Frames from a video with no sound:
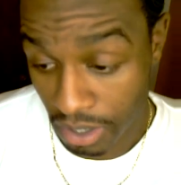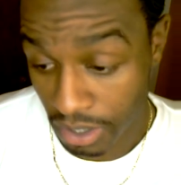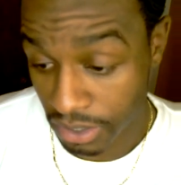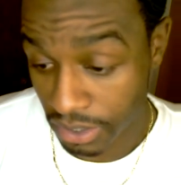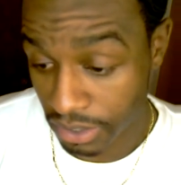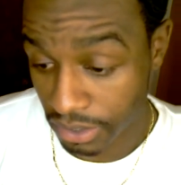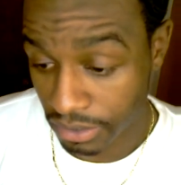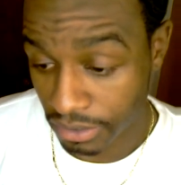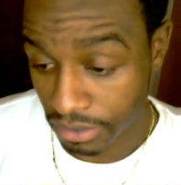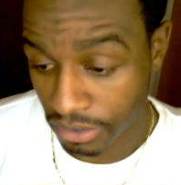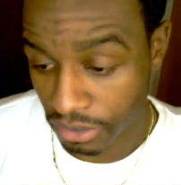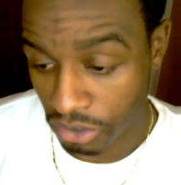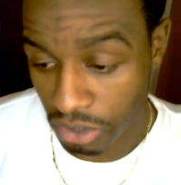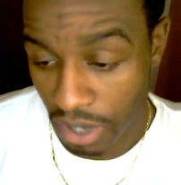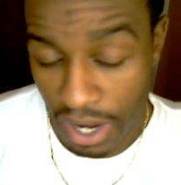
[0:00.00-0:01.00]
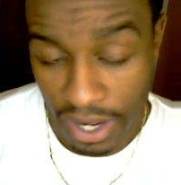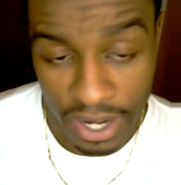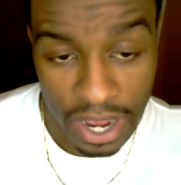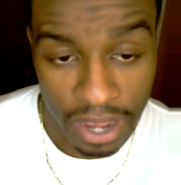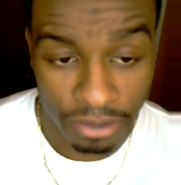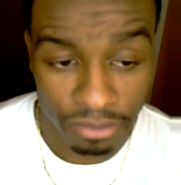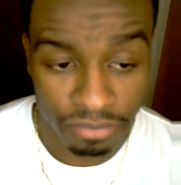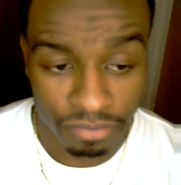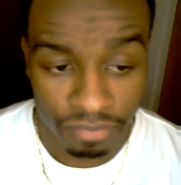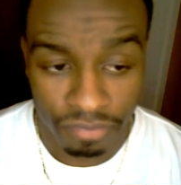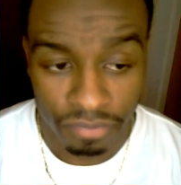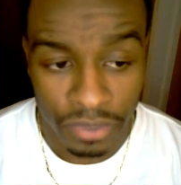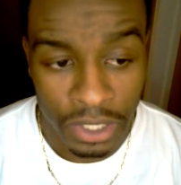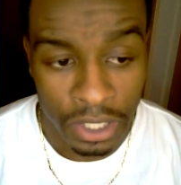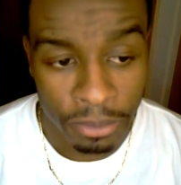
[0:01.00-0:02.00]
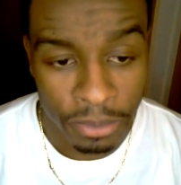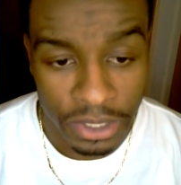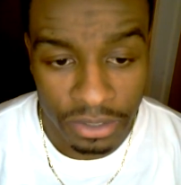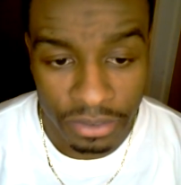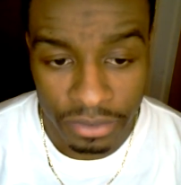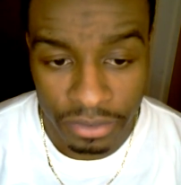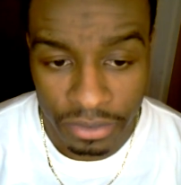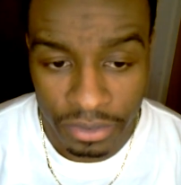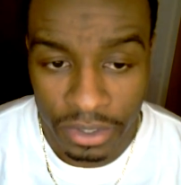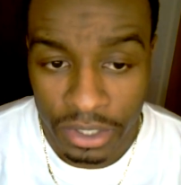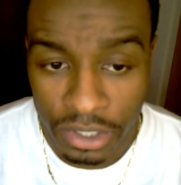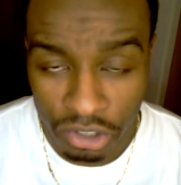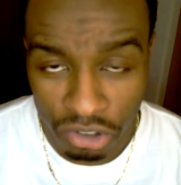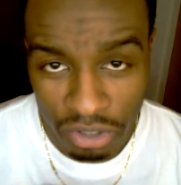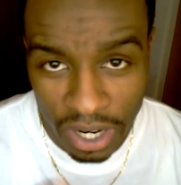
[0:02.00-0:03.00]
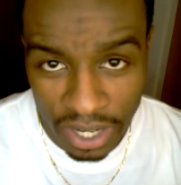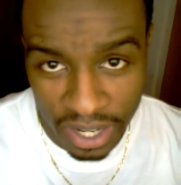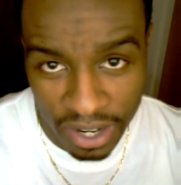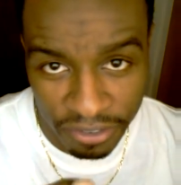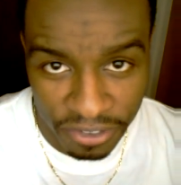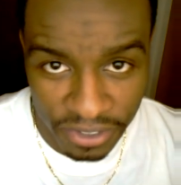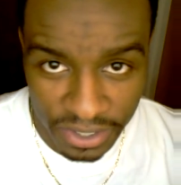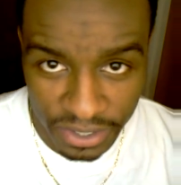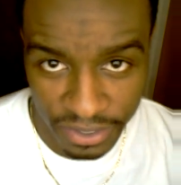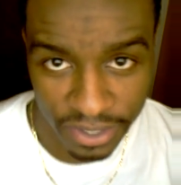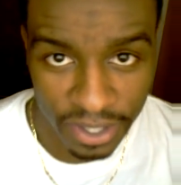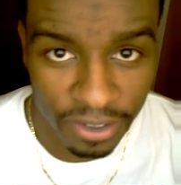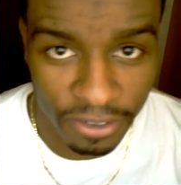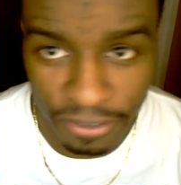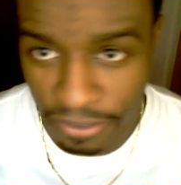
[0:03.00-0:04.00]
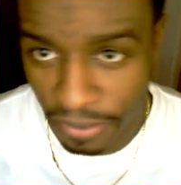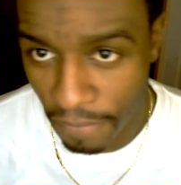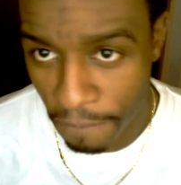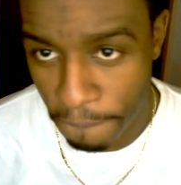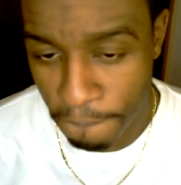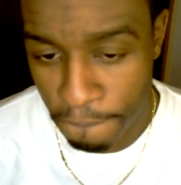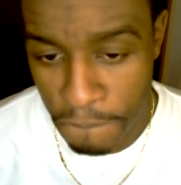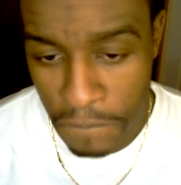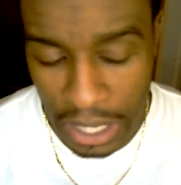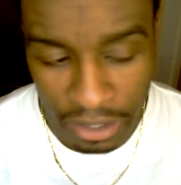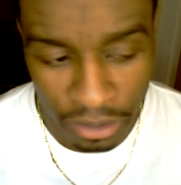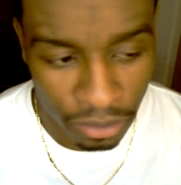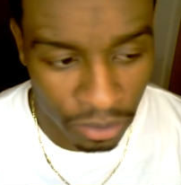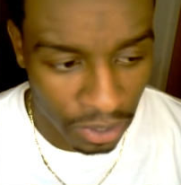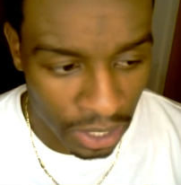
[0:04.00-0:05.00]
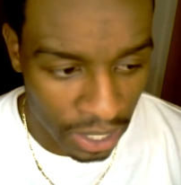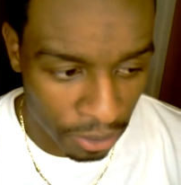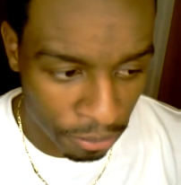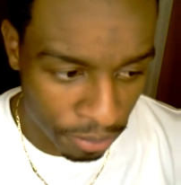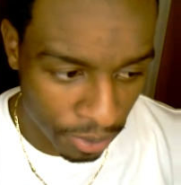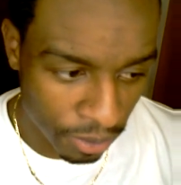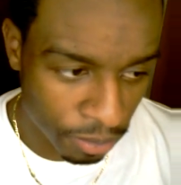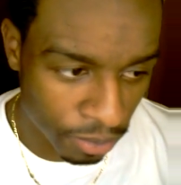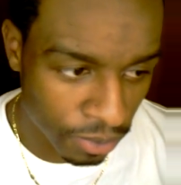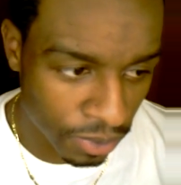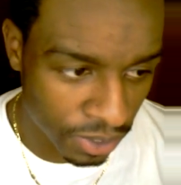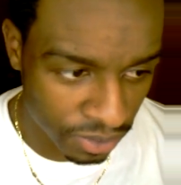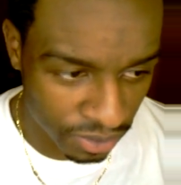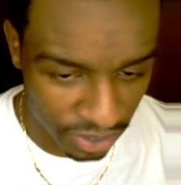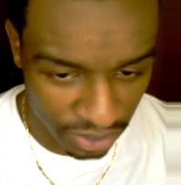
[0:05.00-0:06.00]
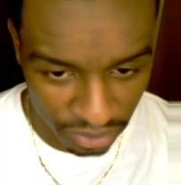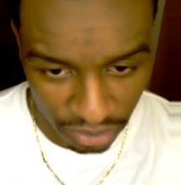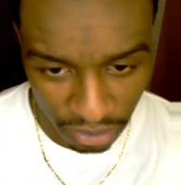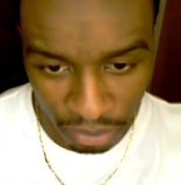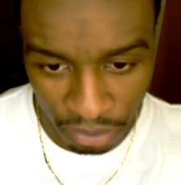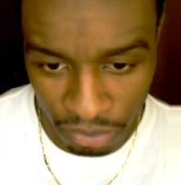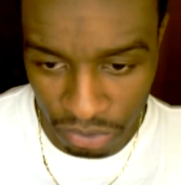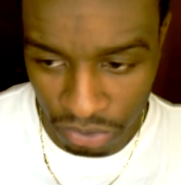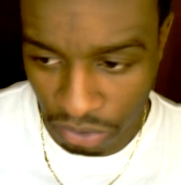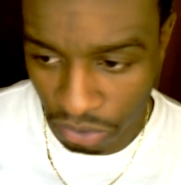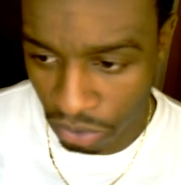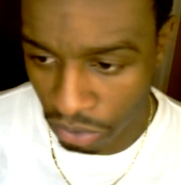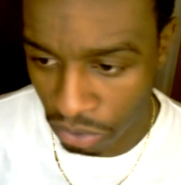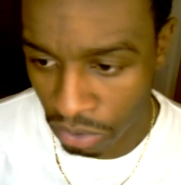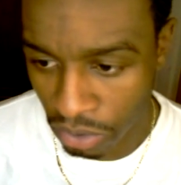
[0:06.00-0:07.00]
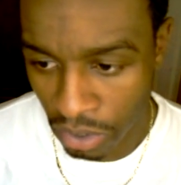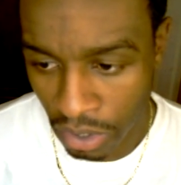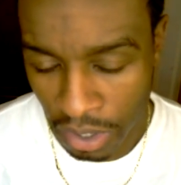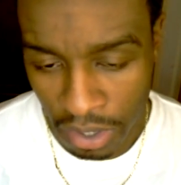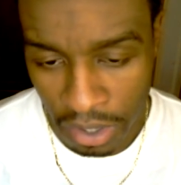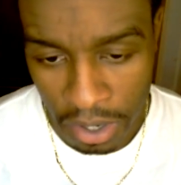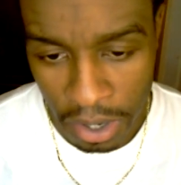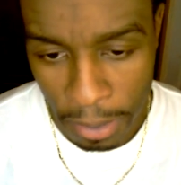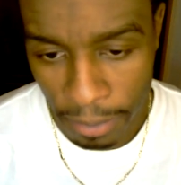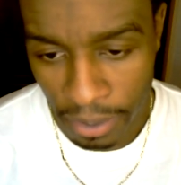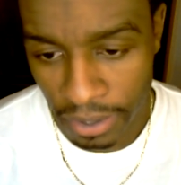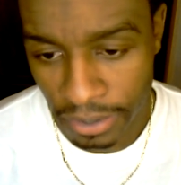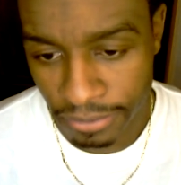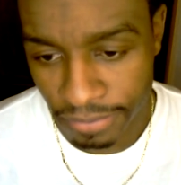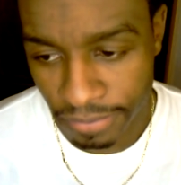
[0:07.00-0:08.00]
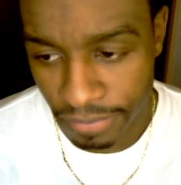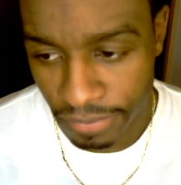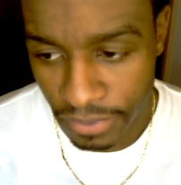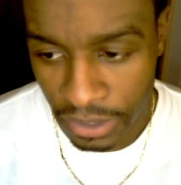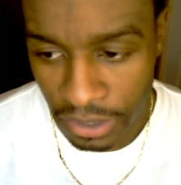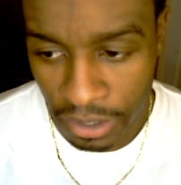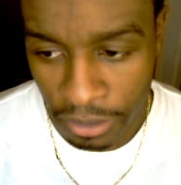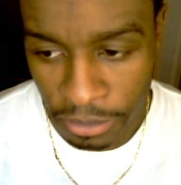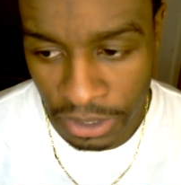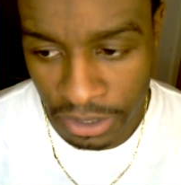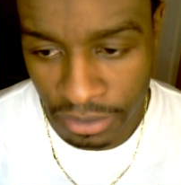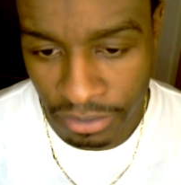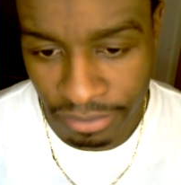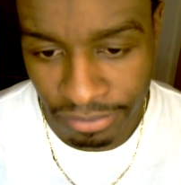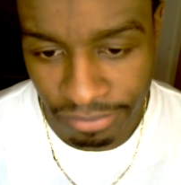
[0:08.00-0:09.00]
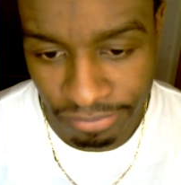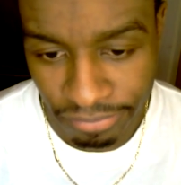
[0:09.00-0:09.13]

brush. Try it out. You know what I mean? Try it out for yourself. I know a lot of people, they stick to the old school, but, you know what I mean,